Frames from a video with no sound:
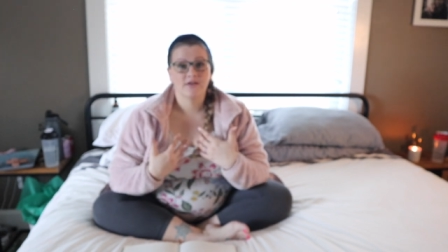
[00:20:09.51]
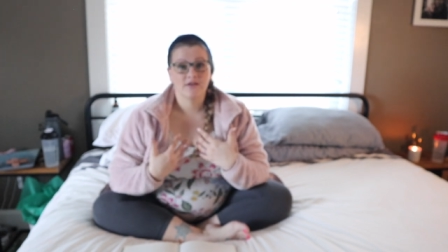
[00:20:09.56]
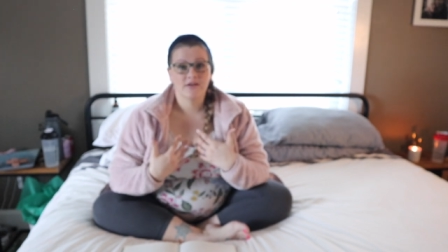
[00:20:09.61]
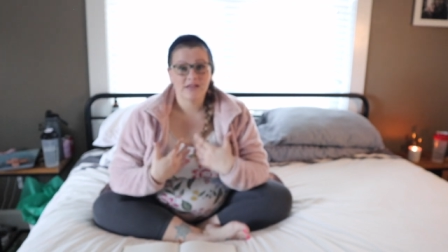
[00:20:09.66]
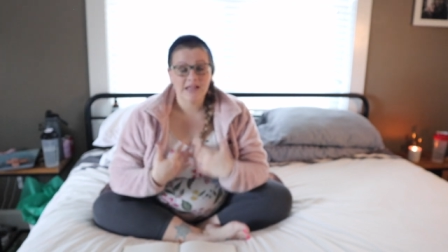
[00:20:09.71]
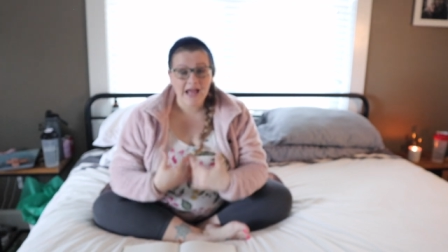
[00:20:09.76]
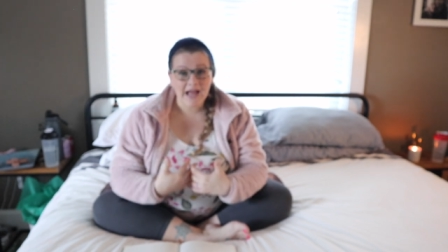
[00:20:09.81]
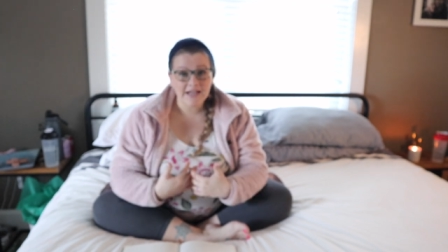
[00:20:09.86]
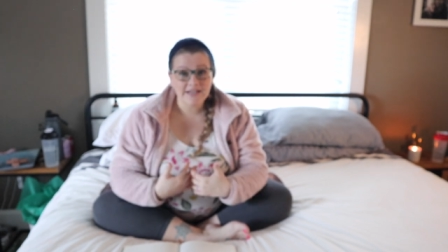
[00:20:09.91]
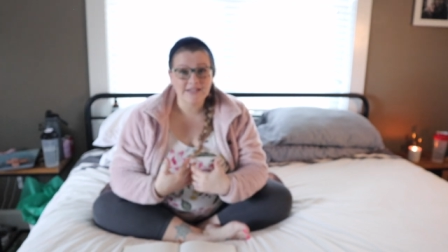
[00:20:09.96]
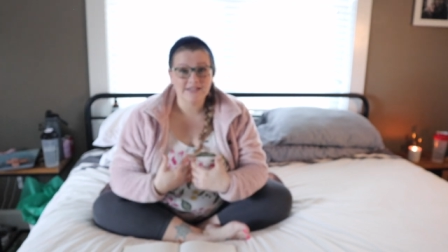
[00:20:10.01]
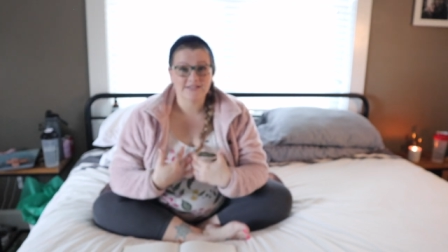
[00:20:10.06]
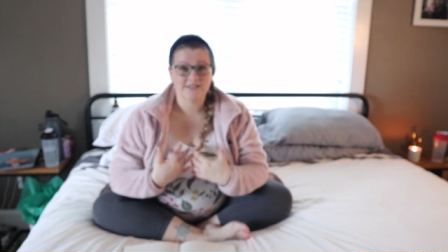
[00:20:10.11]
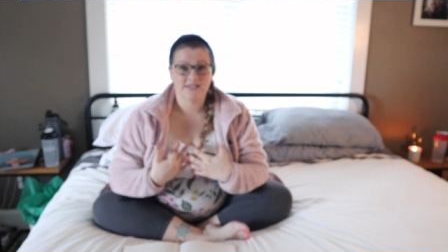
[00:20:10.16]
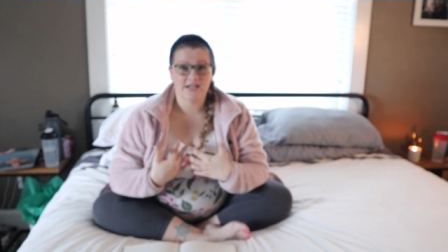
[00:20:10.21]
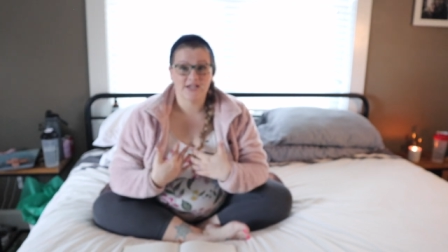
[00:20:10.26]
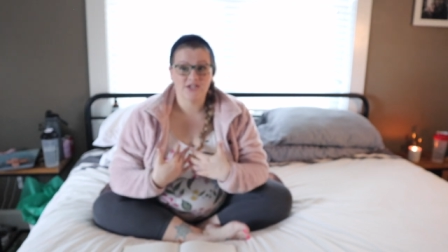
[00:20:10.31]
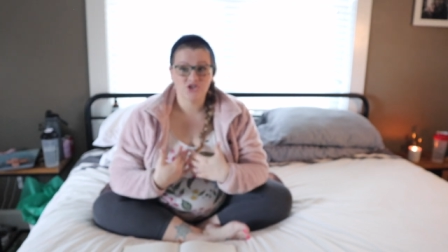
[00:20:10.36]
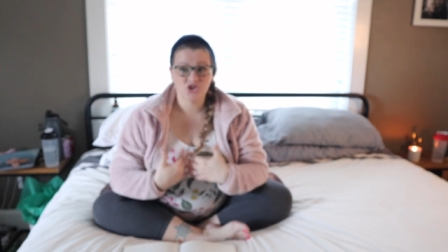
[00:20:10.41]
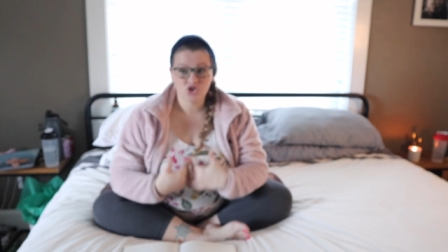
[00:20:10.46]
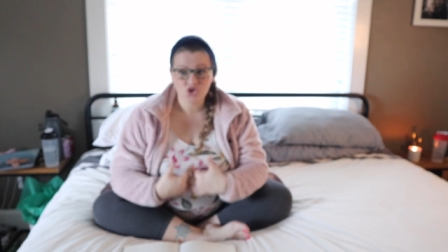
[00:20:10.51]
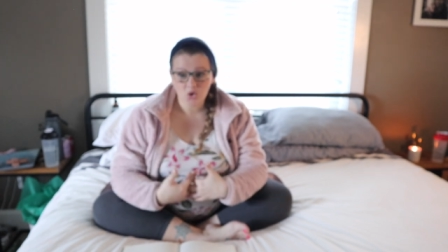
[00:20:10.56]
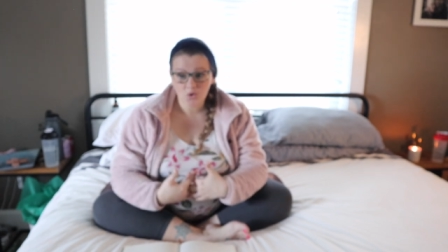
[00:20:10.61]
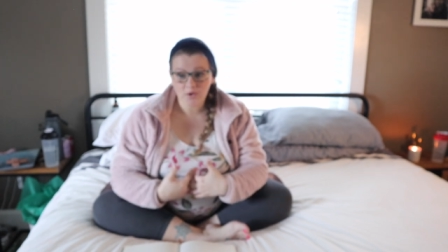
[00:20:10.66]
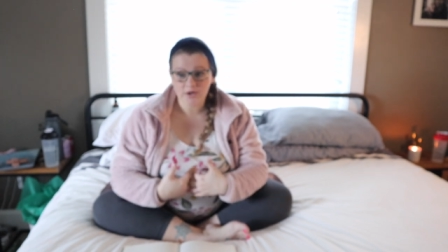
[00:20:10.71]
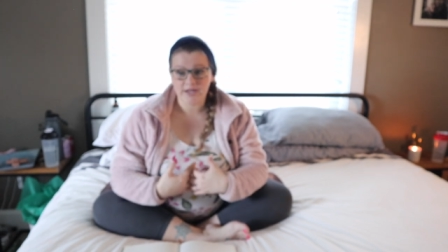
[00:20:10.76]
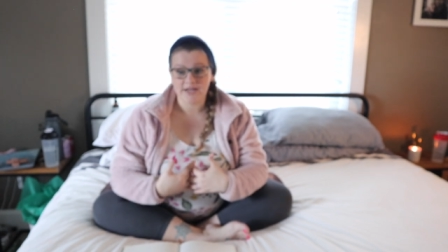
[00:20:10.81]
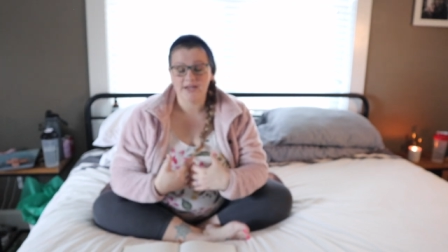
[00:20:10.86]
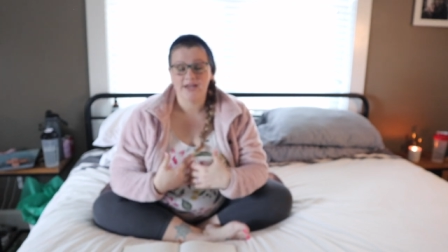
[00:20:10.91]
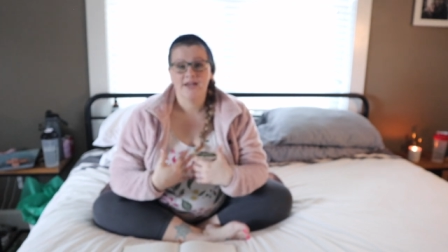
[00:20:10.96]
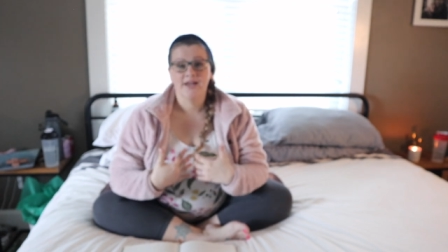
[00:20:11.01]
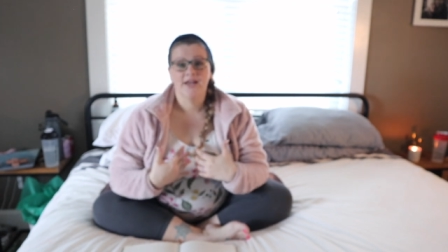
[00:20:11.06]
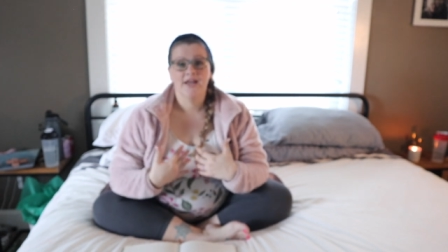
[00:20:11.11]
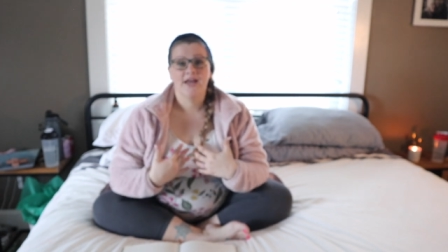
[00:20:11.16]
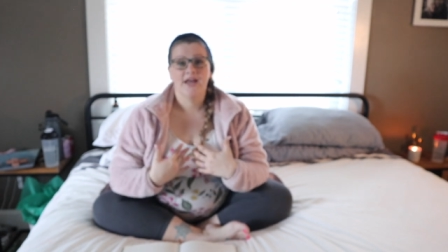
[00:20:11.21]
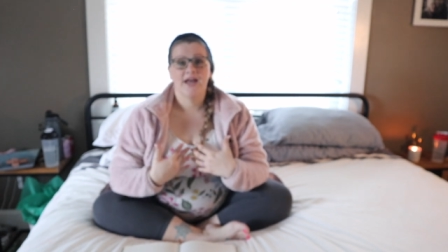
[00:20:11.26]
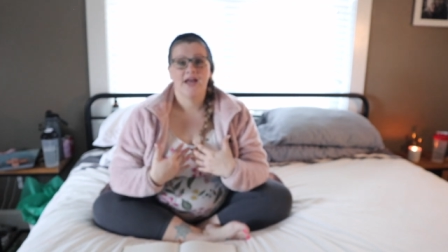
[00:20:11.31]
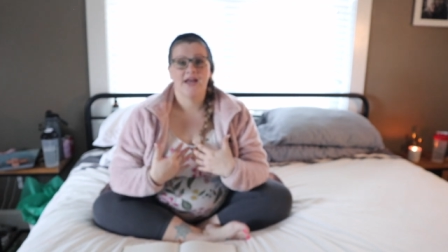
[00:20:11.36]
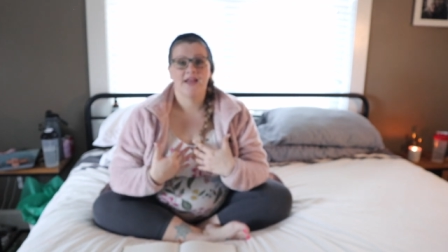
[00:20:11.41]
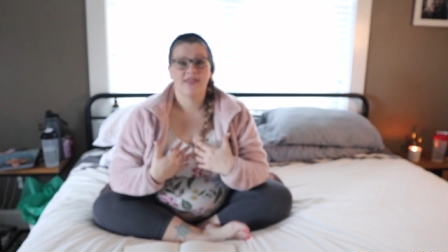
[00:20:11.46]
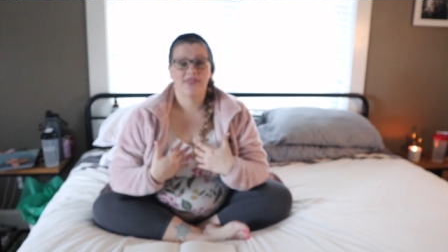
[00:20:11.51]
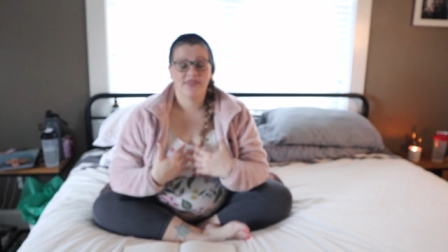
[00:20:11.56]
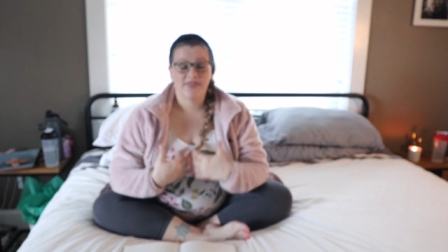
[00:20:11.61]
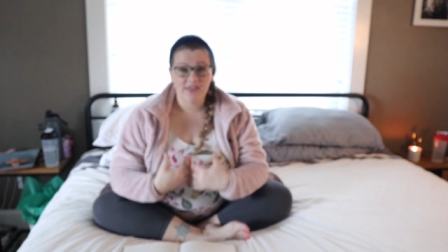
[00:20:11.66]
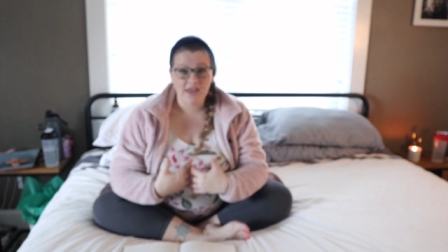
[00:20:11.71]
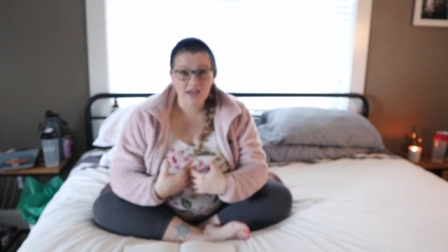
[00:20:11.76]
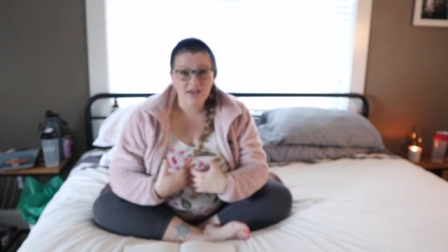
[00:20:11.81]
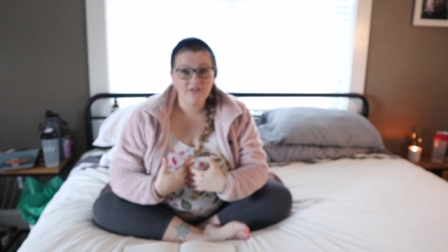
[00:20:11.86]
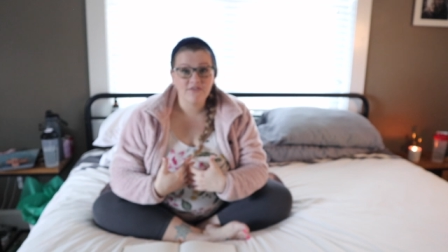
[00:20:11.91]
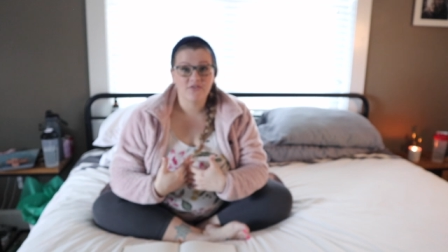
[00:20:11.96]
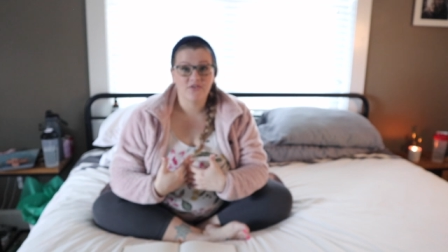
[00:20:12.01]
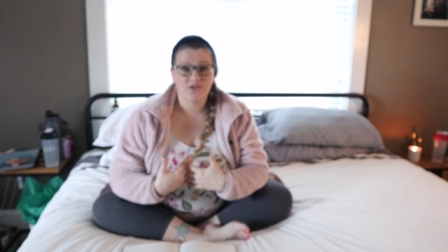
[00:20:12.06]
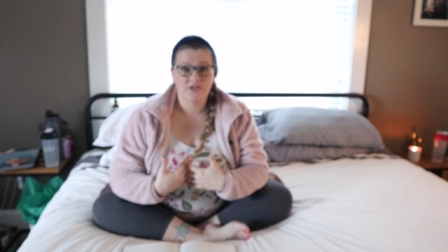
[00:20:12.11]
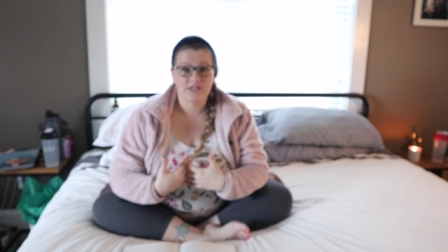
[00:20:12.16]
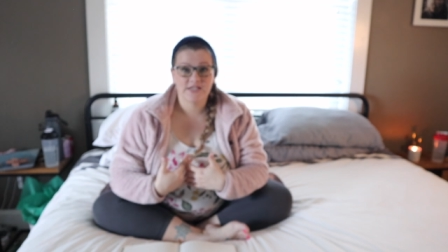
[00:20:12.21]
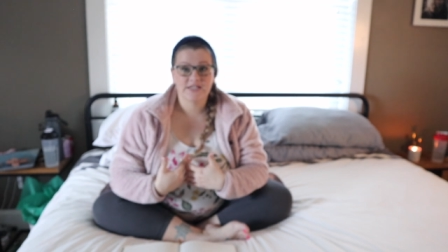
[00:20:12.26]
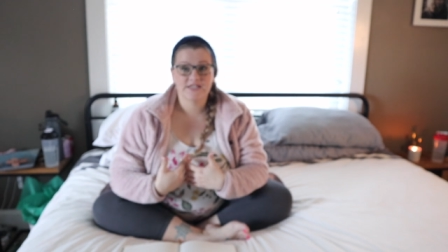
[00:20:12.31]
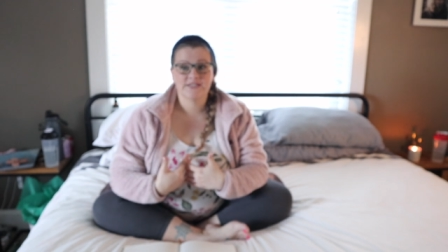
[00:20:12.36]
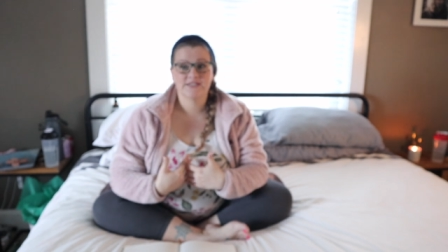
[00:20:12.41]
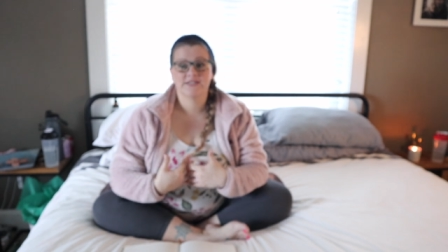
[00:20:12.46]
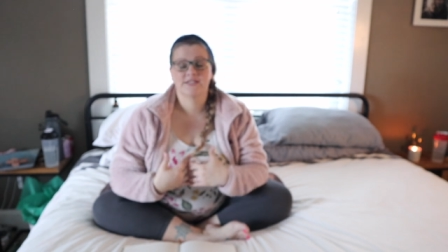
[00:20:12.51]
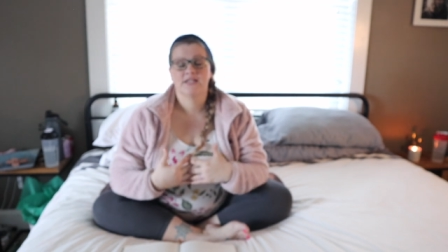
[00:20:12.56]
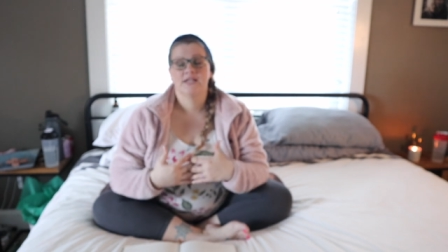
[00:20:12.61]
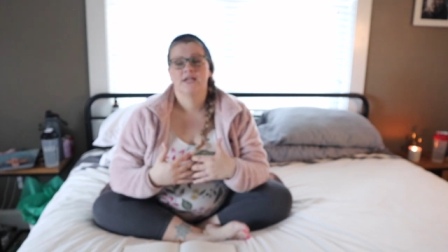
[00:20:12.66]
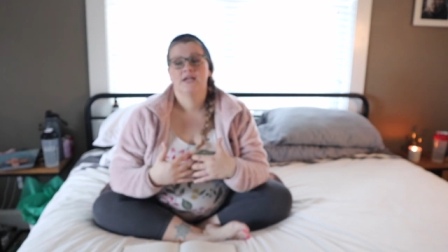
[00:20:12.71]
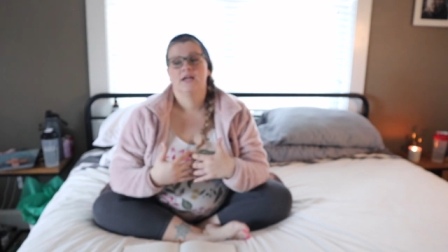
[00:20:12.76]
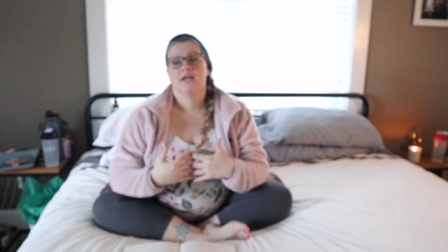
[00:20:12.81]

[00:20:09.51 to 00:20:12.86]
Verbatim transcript: gladness and joy and thankfulness,